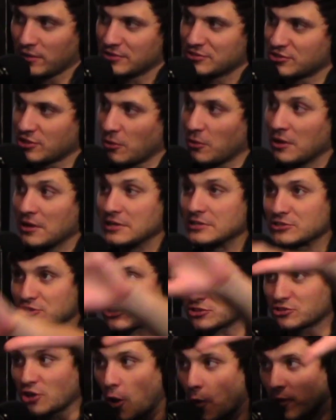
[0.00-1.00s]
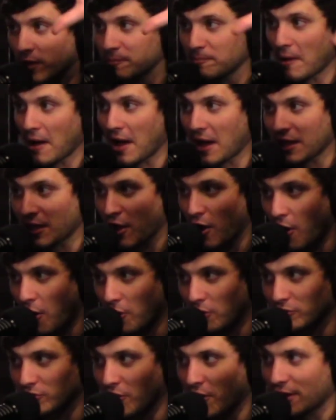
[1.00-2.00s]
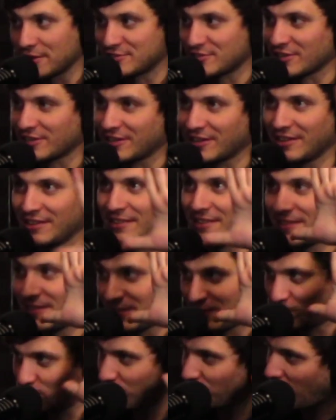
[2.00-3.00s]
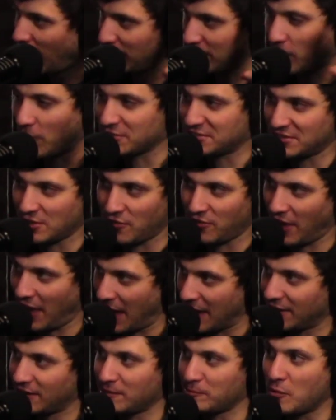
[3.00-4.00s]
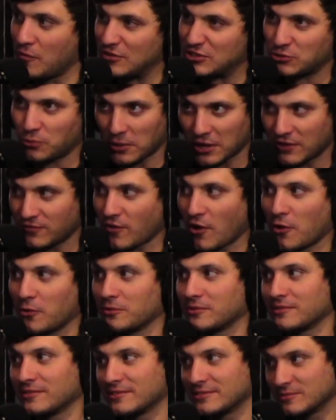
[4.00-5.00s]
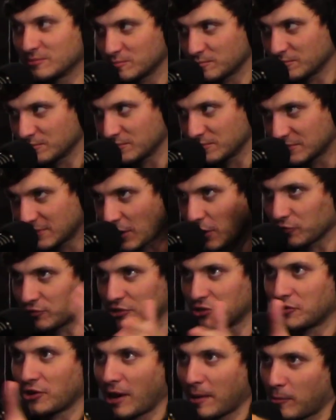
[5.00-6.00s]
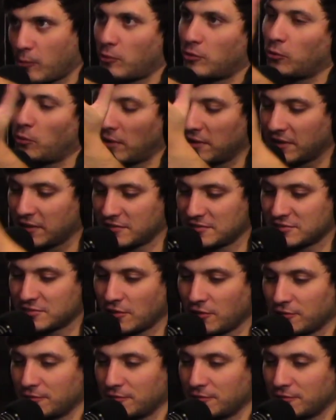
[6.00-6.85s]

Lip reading: So just going by our logic, anyone wants to know the end of the movie Swing Vote, Kelsey Grammer would win because he's taller.